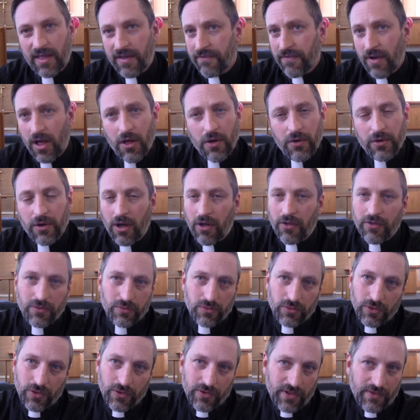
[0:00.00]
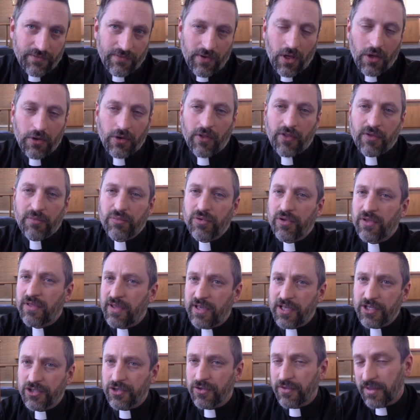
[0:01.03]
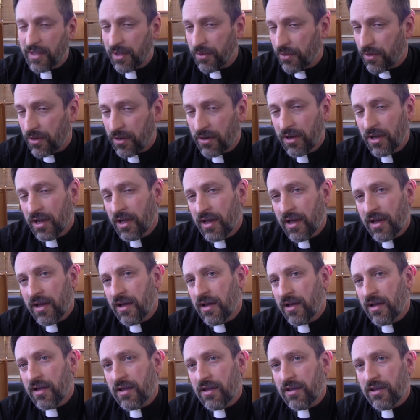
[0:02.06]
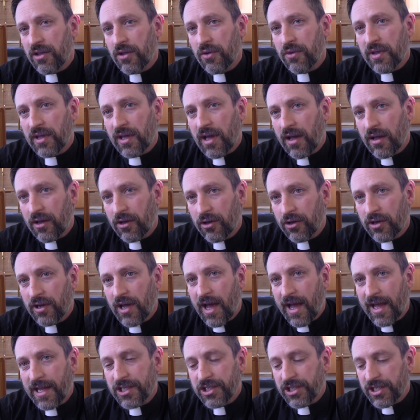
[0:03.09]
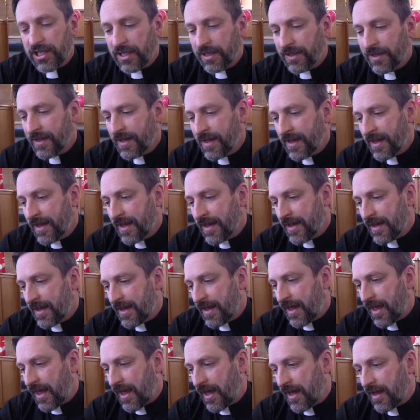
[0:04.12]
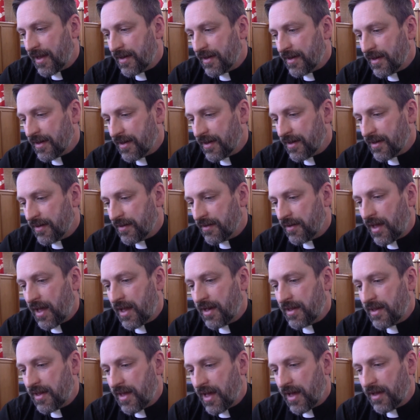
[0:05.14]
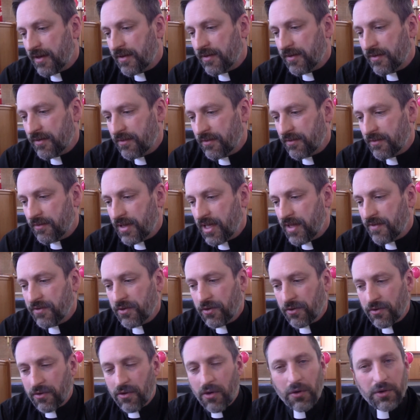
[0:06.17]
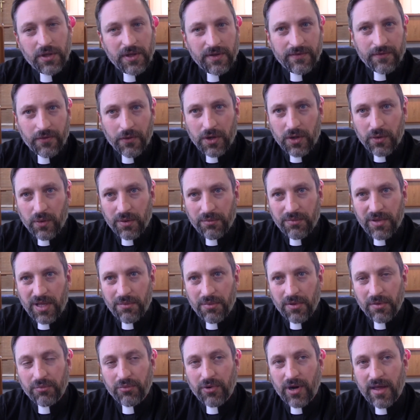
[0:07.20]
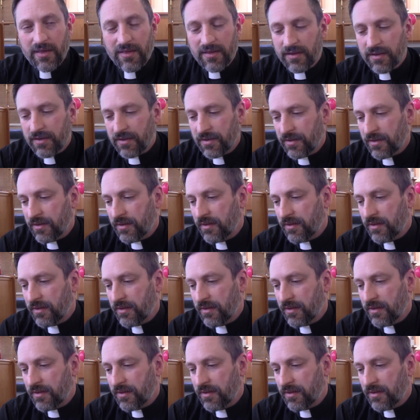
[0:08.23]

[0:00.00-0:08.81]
followed all the rules, they followed all the procedures, they were using good hygiene, and yet, even though there were only 41 people present,